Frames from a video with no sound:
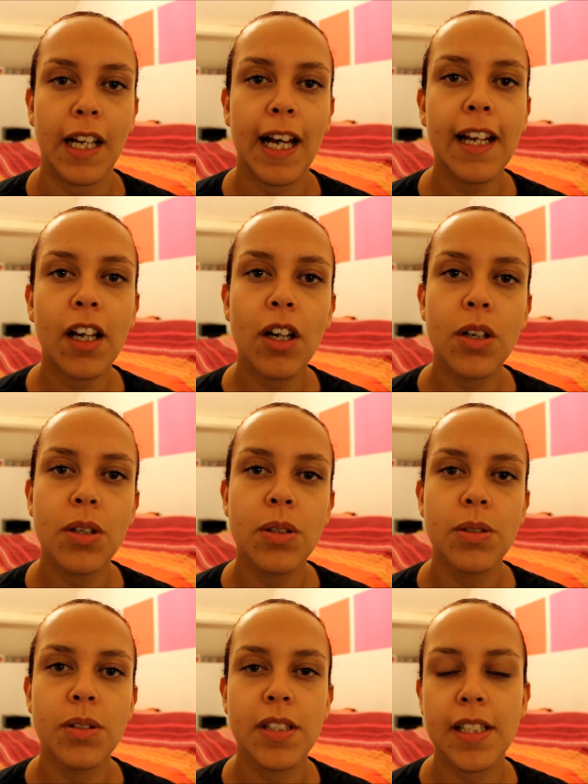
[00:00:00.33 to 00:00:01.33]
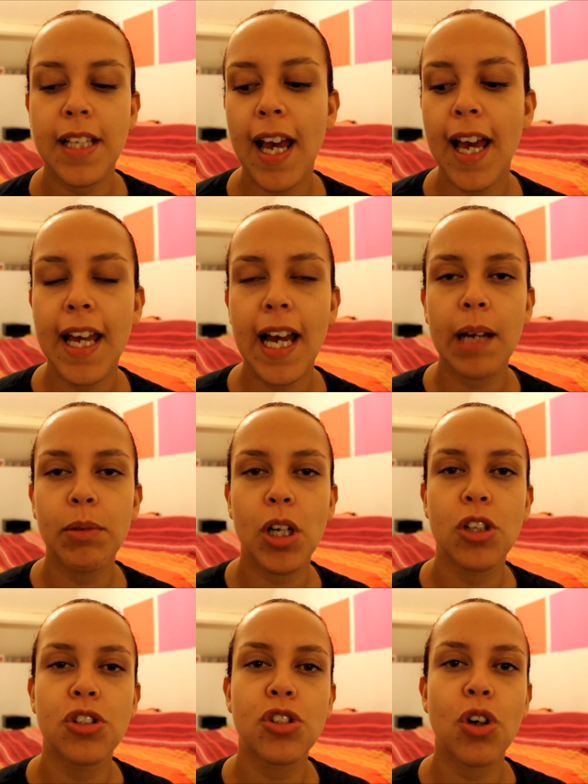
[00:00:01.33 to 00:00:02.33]
Hello! Today I'm
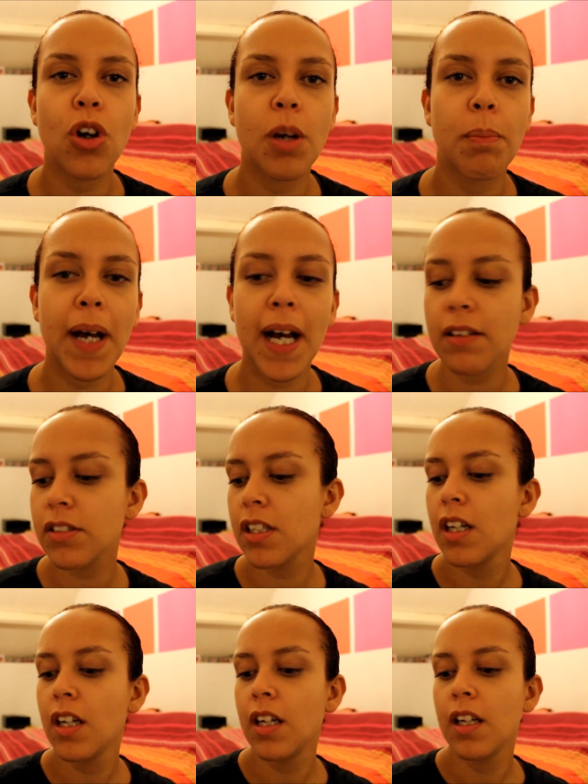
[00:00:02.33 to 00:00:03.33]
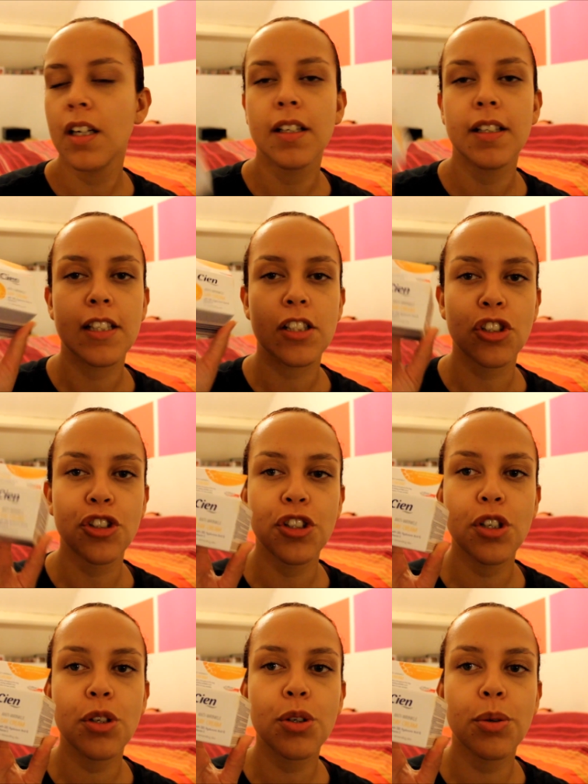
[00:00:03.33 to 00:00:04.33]
going to talk about this
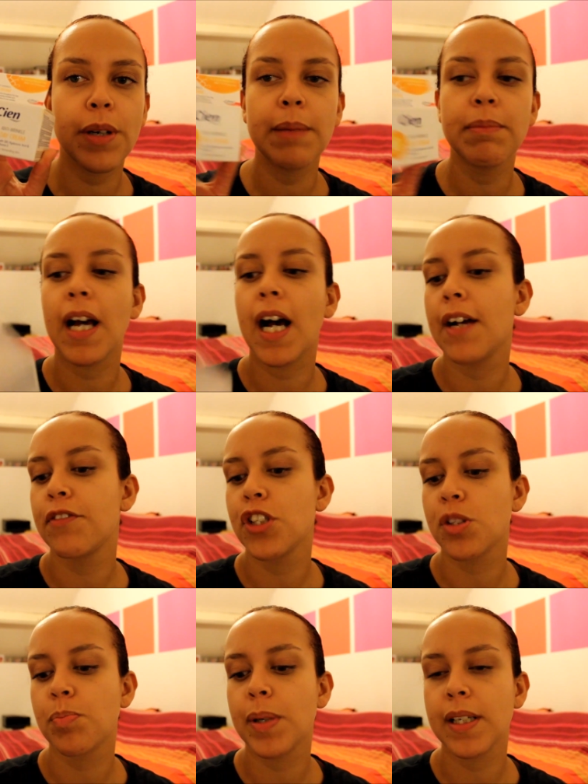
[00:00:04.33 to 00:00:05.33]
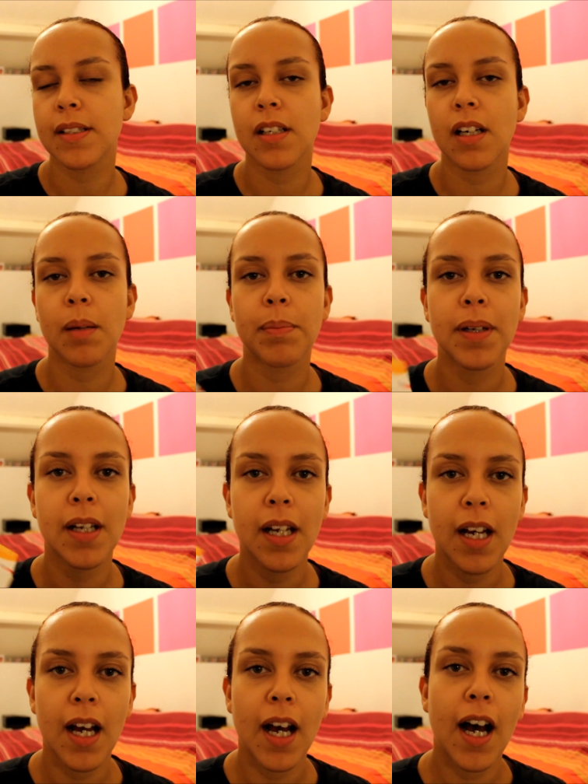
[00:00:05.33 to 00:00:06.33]
new cream that I've just picked up.
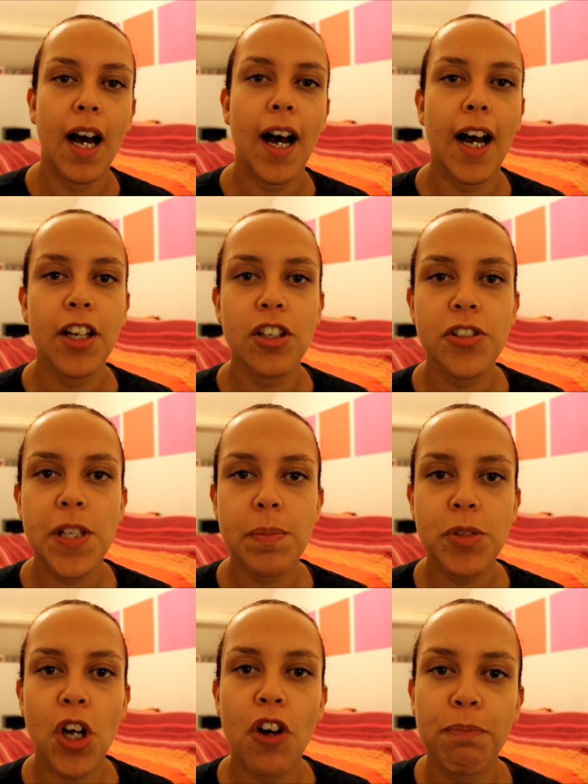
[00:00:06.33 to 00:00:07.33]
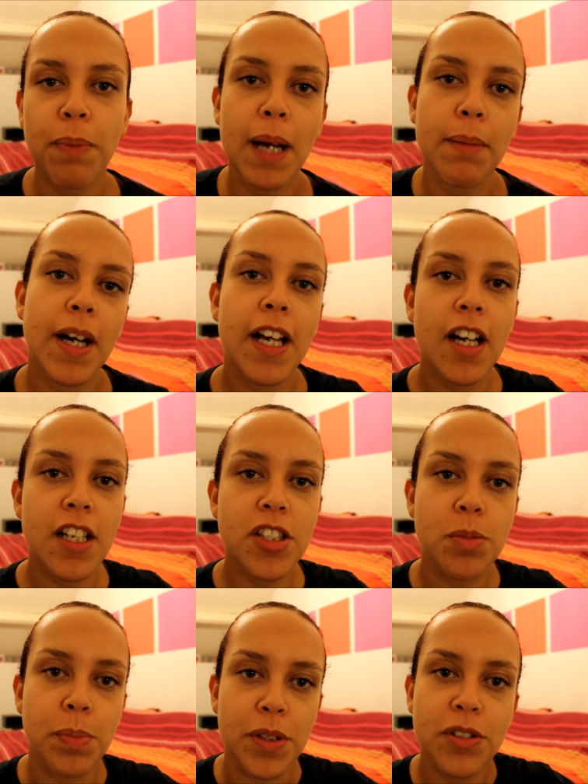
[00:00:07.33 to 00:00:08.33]
I got tipped off by my
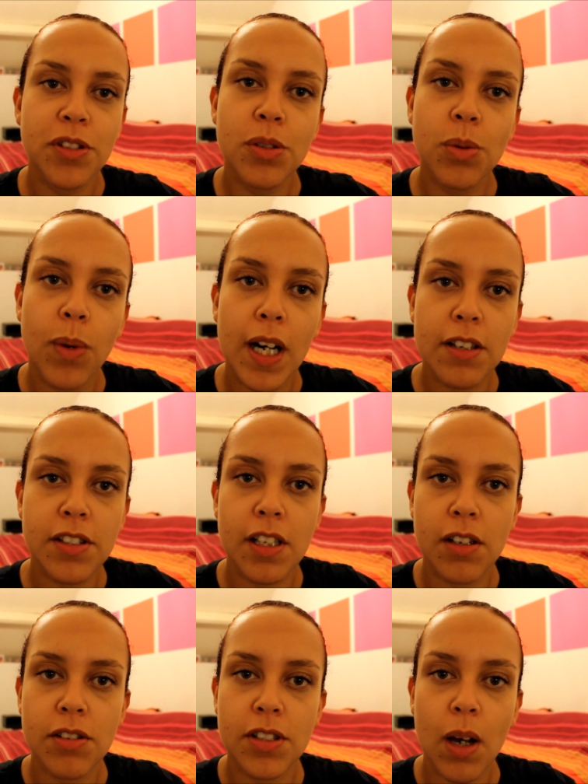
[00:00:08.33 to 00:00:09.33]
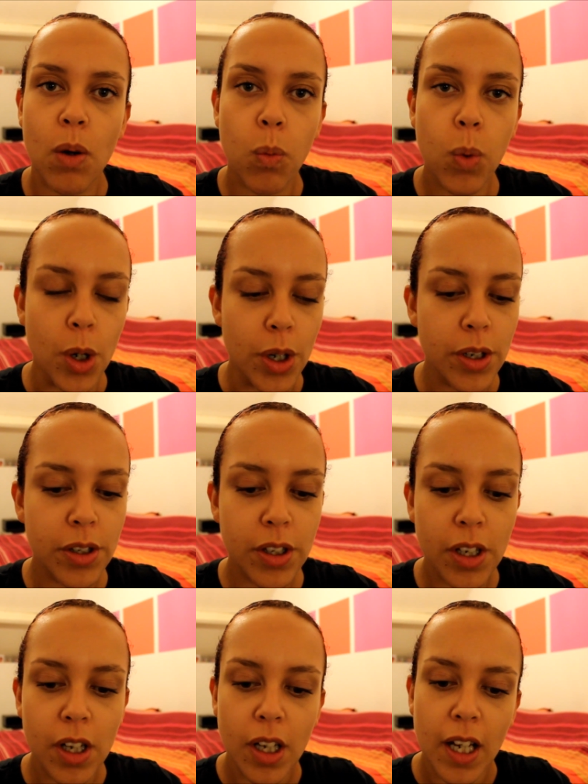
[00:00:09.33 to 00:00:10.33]
husband whilst I was at
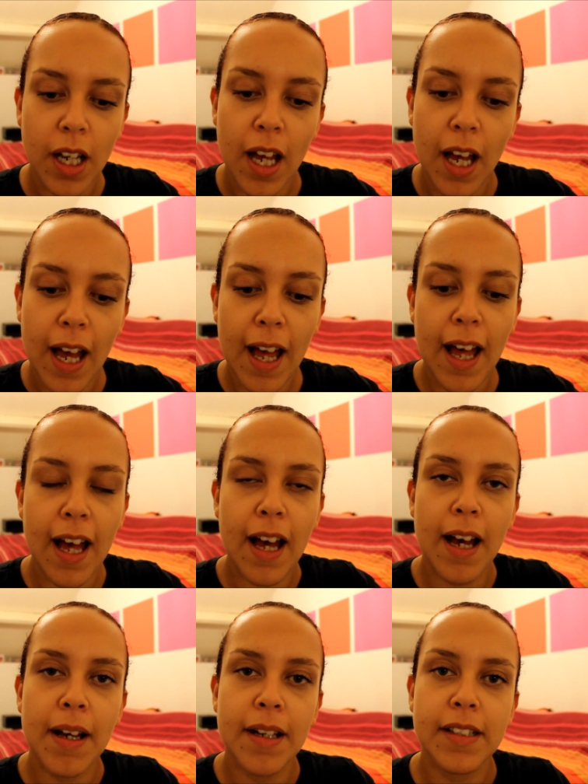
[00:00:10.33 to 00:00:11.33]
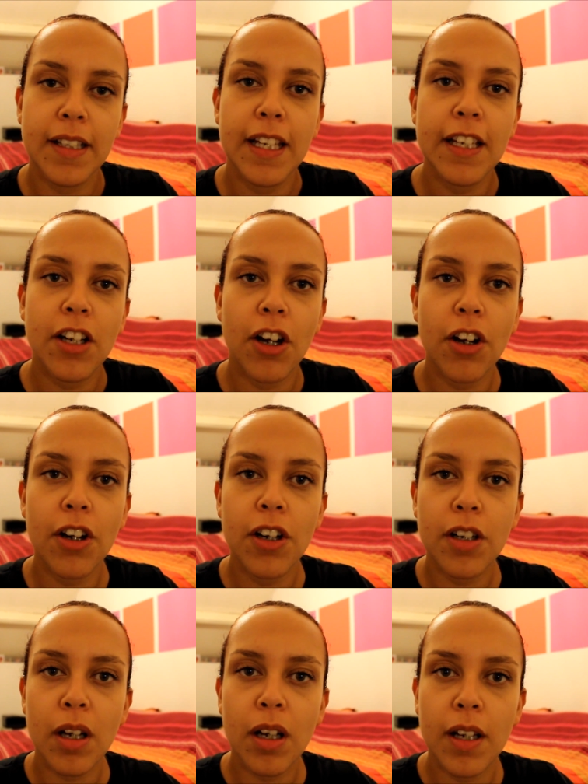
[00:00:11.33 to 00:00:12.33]
work, and he'd
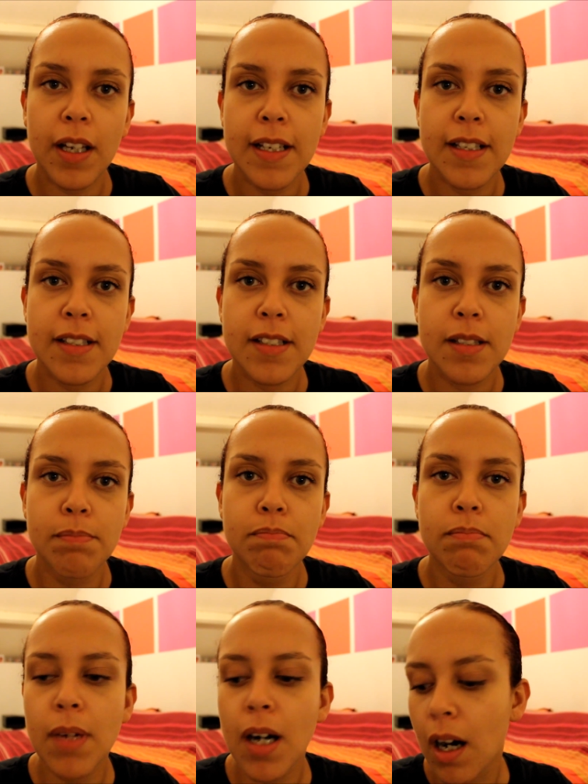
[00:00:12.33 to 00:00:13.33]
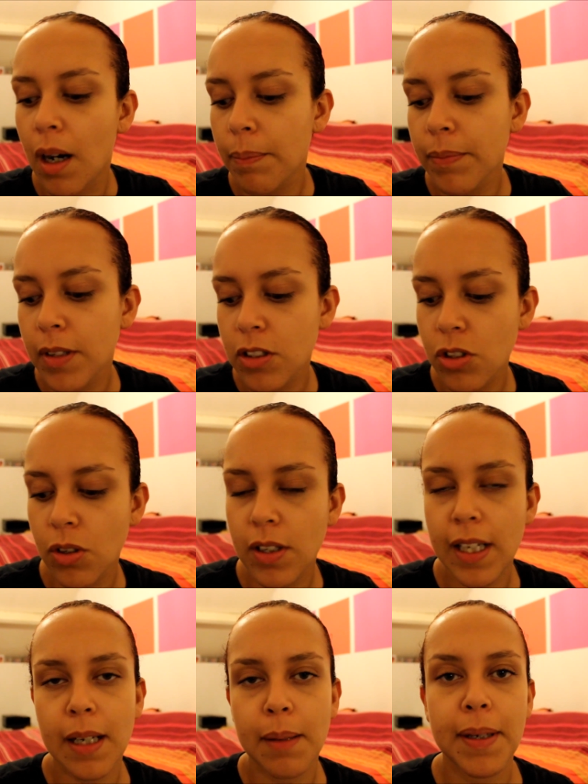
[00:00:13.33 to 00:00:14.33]
heard his mum
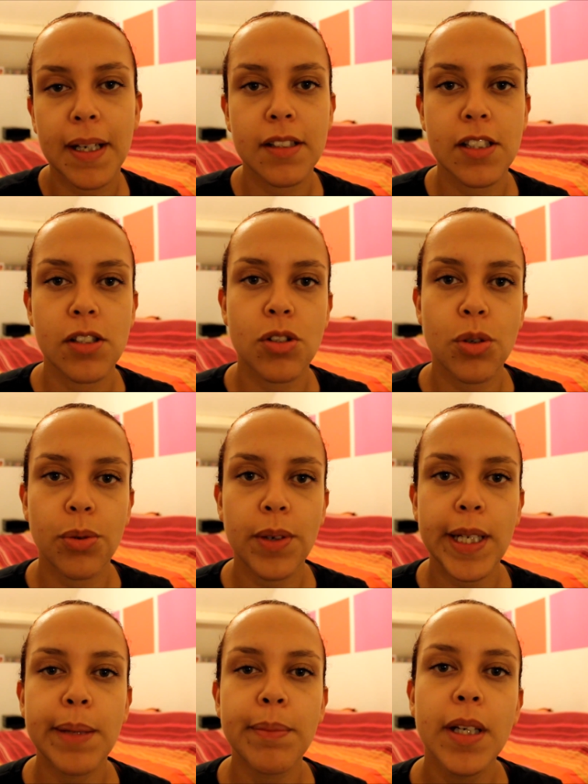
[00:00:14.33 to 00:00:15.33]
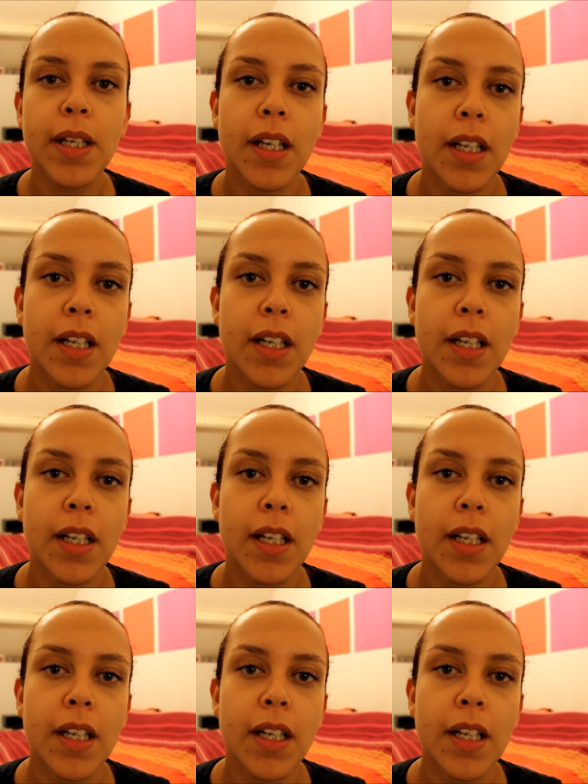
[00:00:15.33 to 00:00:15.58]
talking about this cream